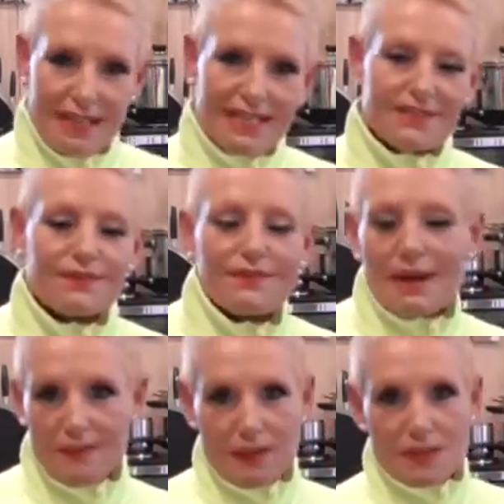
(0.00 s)
Now here's
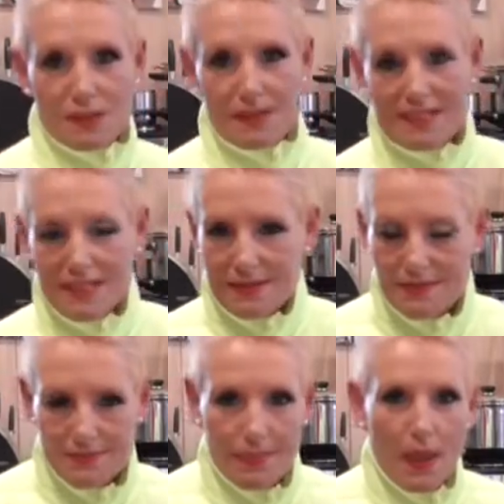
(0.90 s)
my first question.
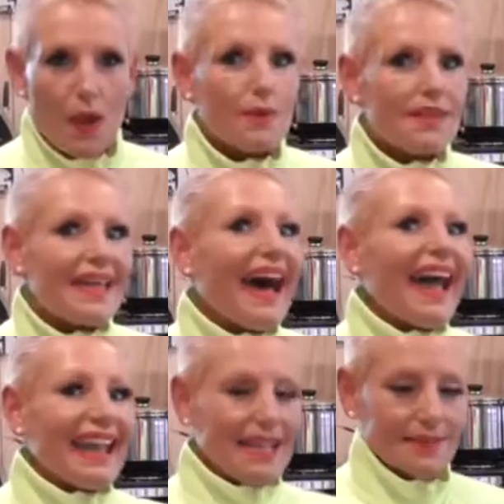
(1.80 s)
Who are
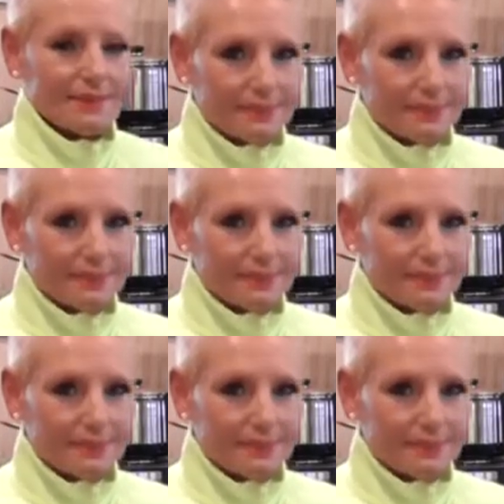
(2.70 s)
they?